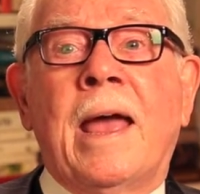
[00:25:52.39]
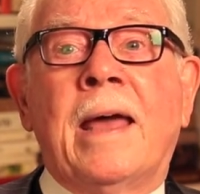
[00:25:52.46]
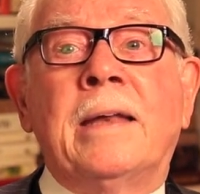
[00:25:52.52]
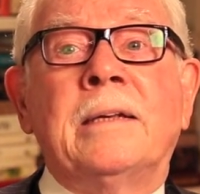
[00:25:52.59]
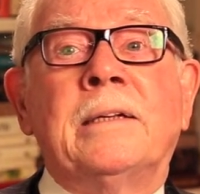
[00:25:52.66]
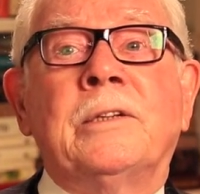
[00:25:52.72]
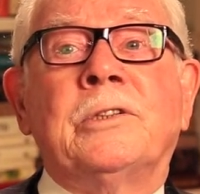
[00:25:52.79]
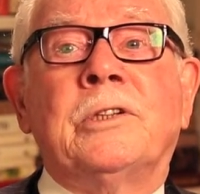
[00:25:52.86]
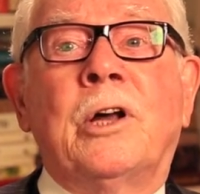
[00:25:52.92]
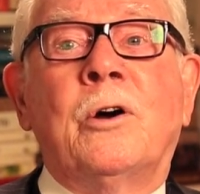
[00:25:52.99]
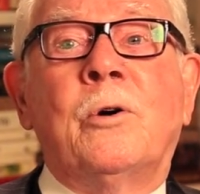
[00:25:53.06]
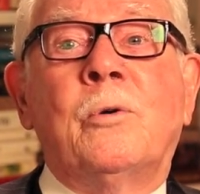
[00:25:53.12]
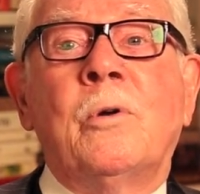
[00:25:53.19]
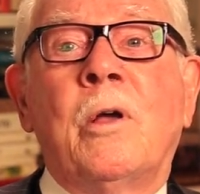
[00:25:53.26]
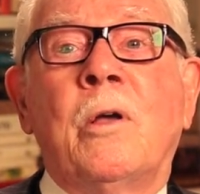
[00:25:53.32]
And
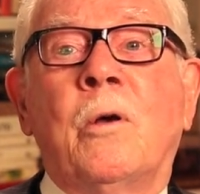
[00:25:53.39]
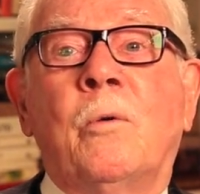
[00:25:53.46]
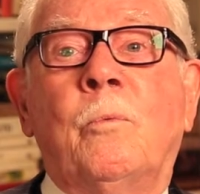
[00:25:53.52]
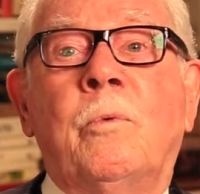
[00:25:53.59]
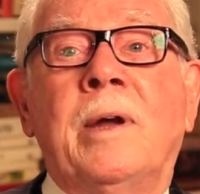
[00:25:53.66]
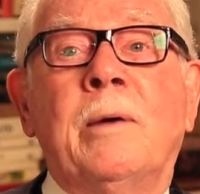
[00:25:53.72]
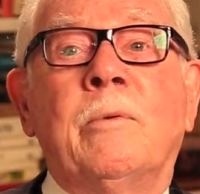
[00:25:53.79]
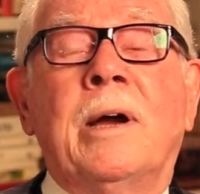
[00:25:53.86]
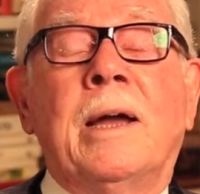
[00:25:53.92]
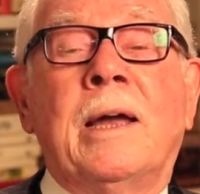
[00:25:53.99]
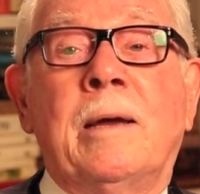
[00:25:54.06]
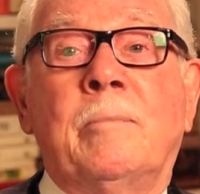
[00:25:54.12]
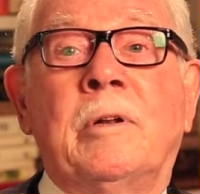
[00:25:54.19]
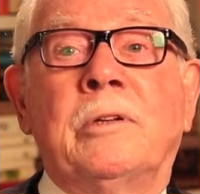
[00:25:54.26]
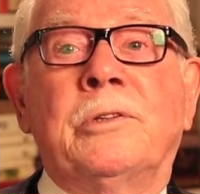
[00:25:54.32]
so we were
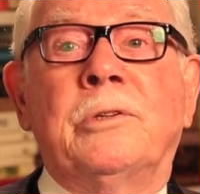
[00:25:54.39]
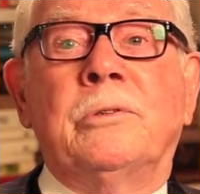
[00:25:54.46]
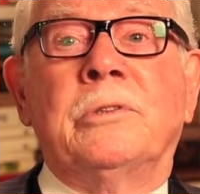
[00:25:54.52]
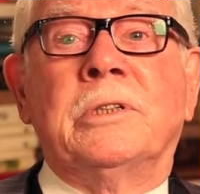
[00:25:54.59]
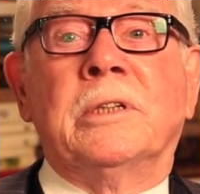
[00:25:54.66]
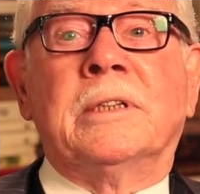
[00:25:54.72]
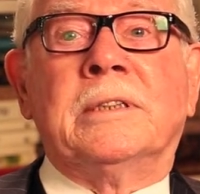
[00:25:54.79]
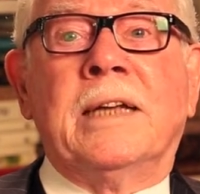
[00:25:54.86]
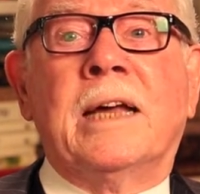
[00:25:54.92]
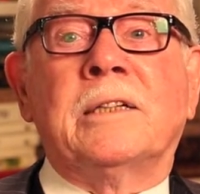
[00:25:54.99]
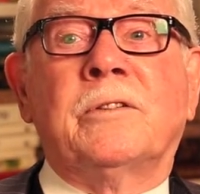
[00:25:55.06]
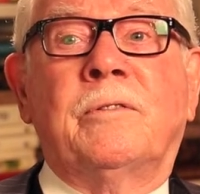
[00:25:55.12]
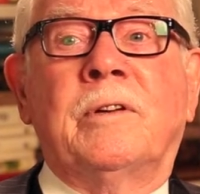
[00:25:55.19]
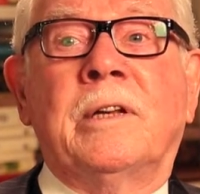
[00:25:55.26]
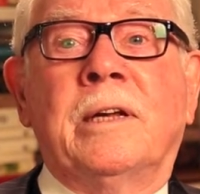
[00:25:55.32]
able to
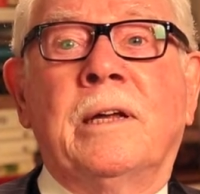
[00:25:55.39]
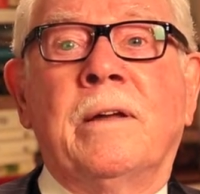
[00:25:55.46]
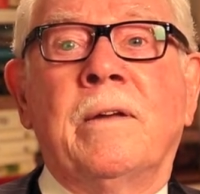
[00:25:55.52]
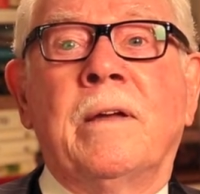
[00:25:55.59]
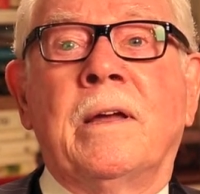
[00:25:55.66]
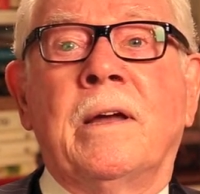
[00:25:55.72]
successfully